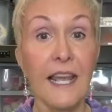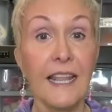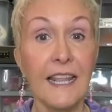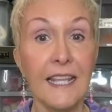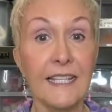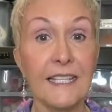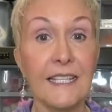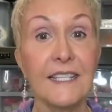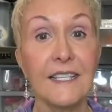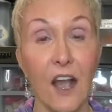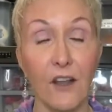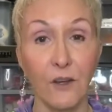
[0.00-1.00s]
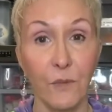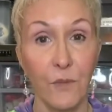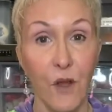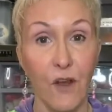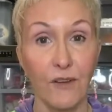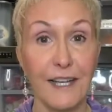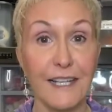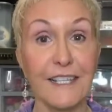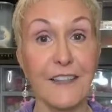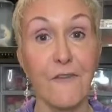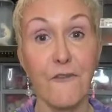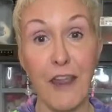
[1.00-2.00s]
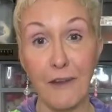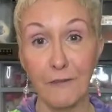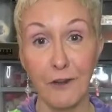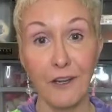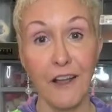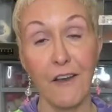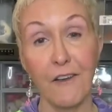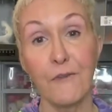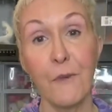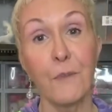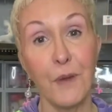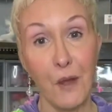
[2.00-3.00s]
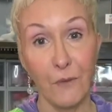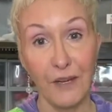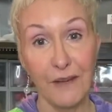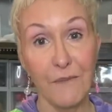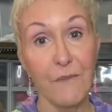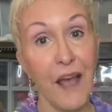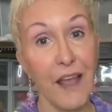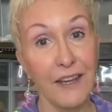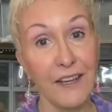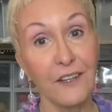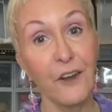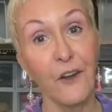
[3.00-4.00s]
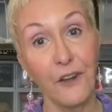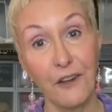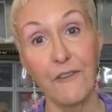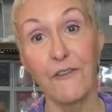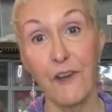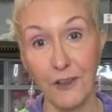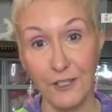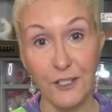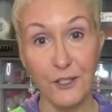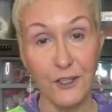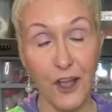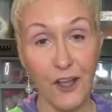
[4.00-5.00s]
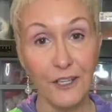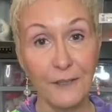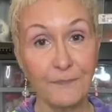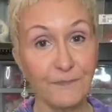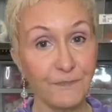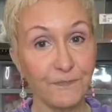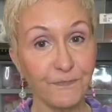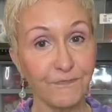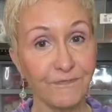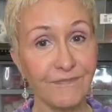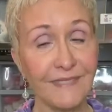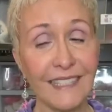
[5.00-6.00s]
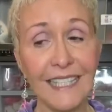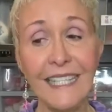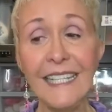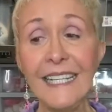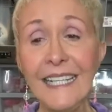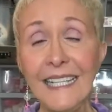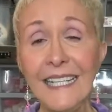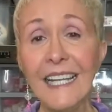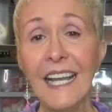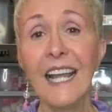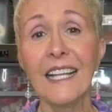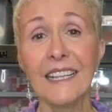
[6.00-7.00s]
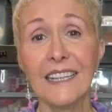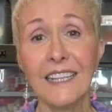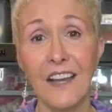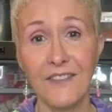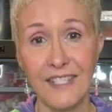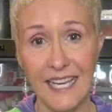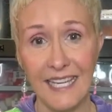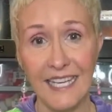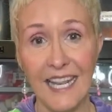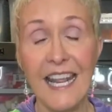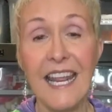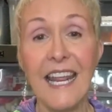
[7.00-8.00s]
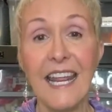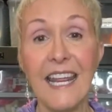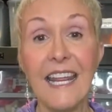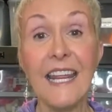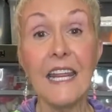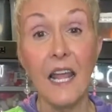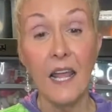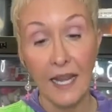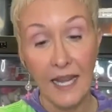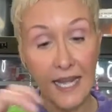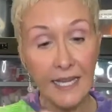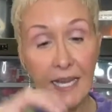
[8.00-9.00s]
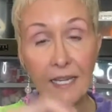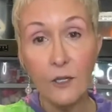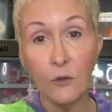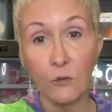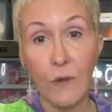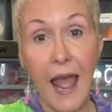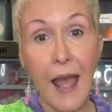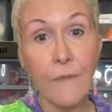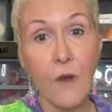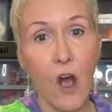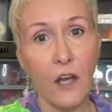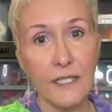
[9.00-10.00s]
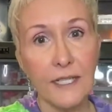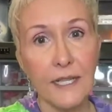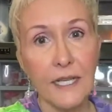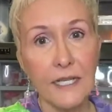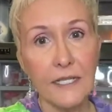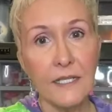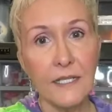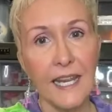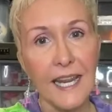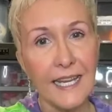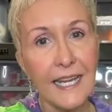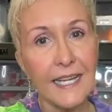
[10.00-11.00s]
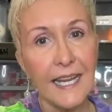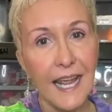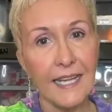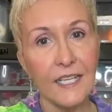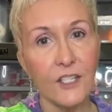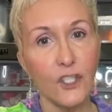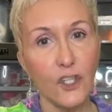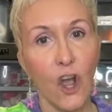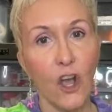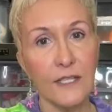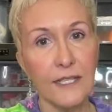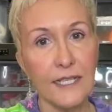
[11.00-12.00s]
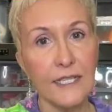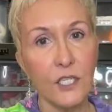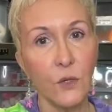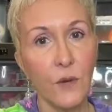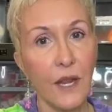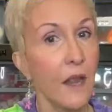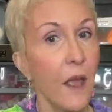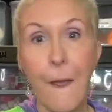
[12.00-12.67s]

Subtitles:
This soccer ball is the favorite of Bowie, my current foster dog. He loves it. He can grab onto this. He can get his jaws into it,